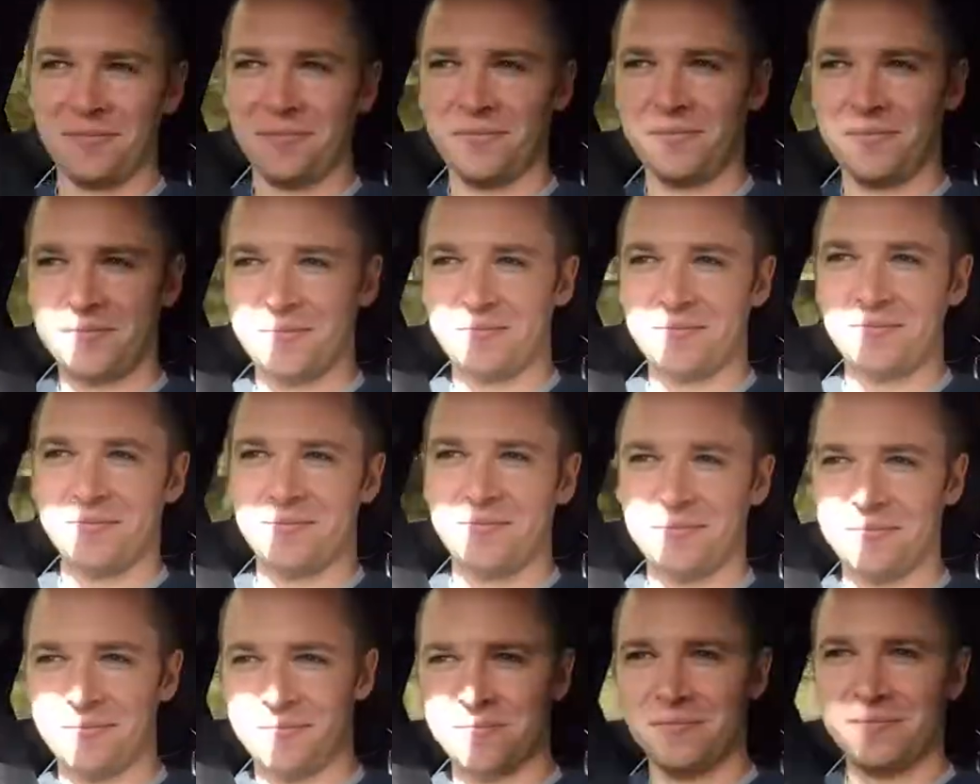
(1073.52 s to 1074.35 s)

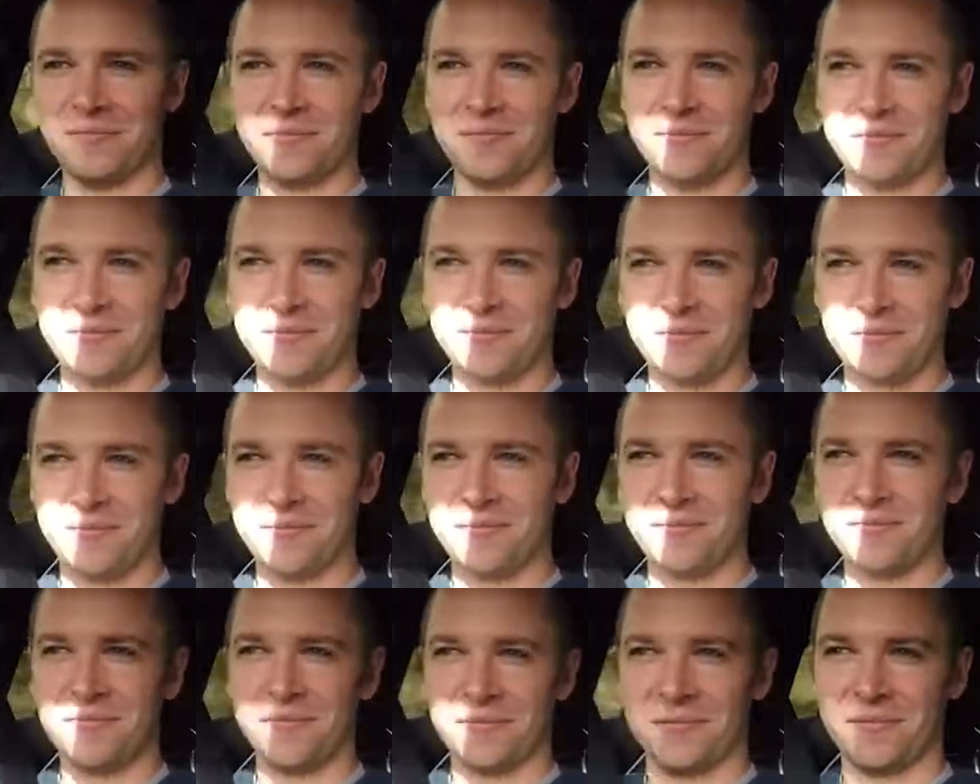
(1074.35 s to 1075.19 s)

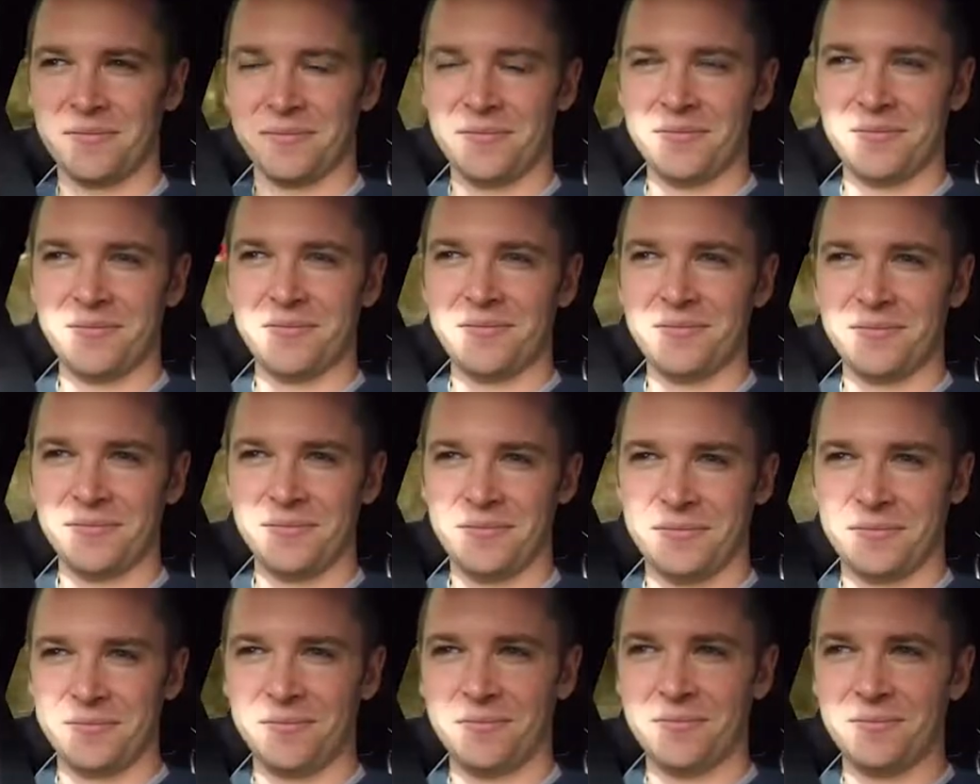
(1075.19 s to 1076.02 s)

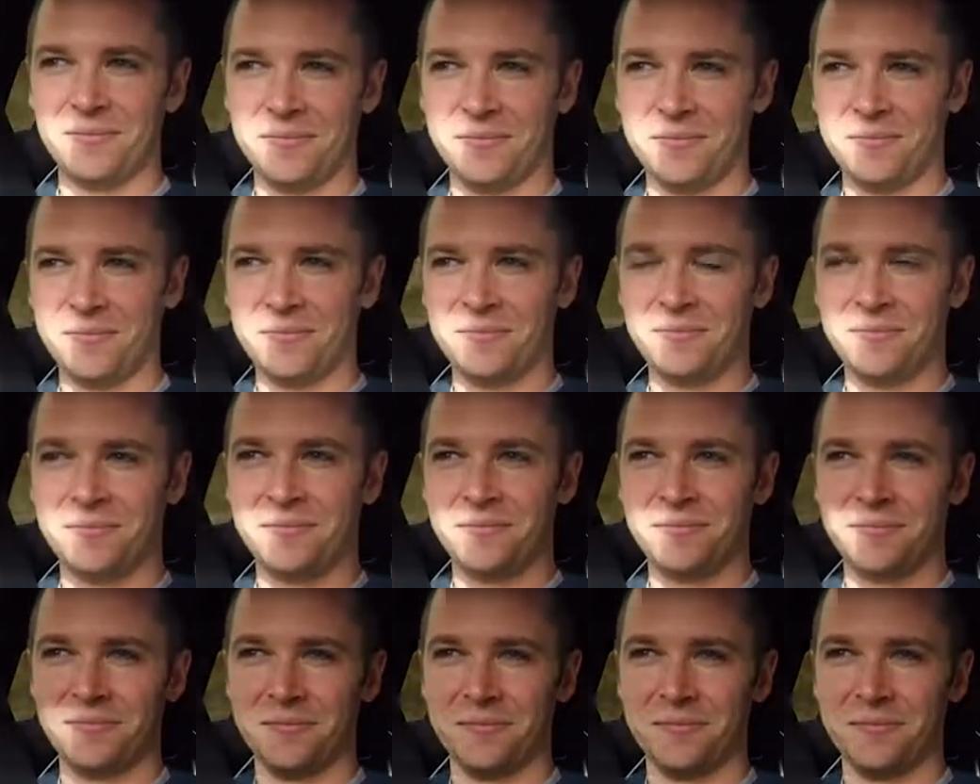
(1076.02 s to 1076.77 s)
This person isn't speaking.